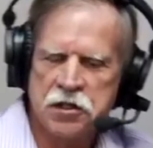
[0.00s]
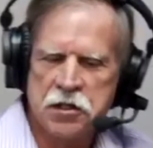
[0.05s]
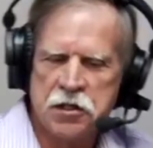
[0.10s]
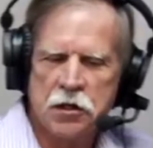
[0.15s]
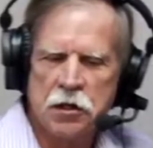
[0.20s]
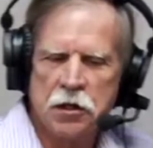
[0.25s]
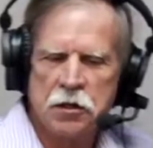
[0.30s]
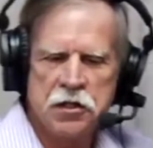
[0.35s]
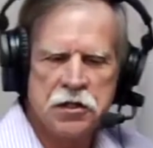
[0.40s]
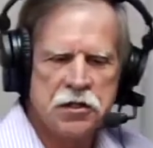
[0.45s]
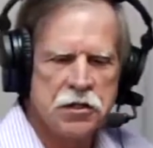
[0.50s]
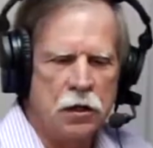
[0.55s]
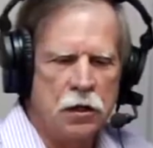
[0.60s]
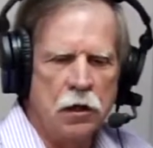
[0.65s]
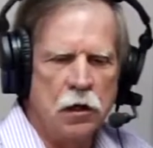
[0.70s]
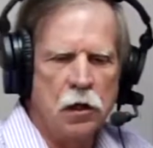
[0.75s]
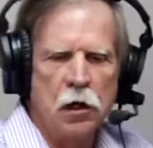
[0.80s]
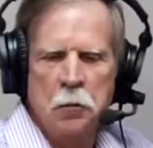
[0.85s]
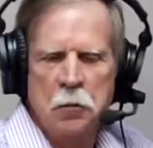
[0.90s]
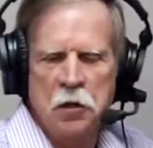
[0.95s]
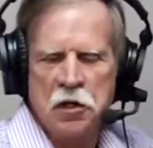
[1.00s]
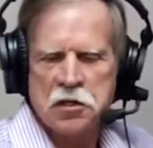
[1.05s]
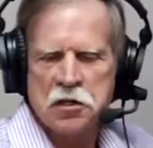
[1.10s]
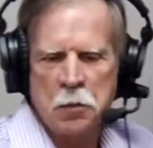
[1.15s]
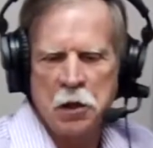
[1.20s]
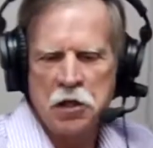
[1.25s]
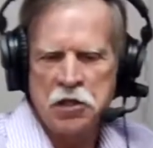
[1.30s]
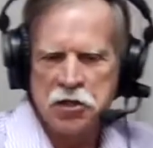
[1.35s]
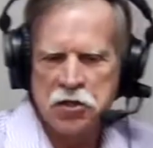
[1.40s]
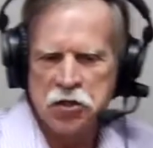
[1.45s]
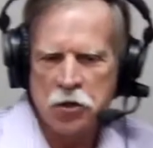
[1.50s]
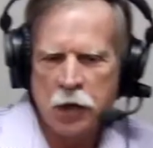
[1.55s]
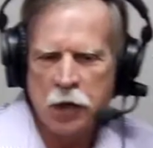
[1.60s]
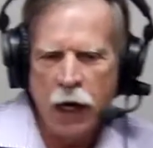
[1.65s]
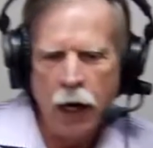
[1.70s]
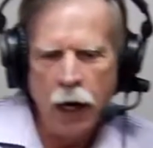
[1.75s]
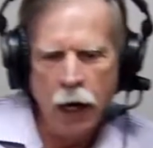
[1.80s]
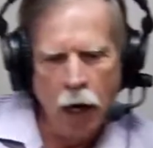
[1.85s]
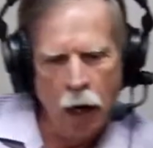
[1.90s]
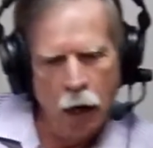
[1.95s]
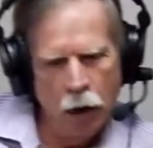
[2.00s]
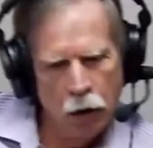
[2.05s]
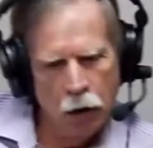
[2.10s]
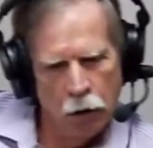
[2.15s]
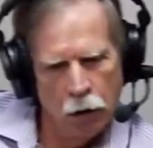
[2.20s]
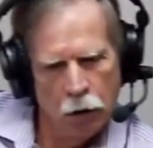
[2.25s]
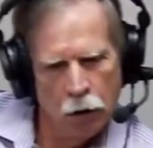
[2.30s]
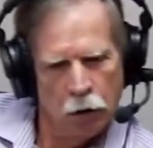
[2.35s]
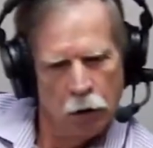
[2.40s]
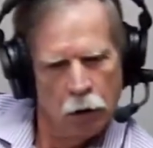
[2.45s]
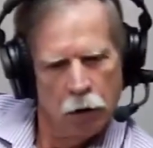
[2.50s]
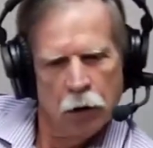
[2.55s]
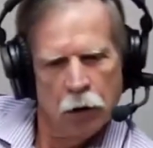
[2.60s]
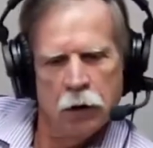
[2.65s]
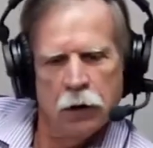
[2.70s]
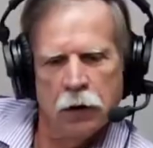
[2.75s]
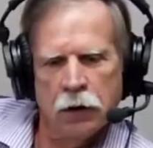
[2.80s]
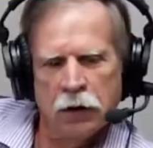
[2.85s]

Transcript: just, you know, just hurt me as much as you can.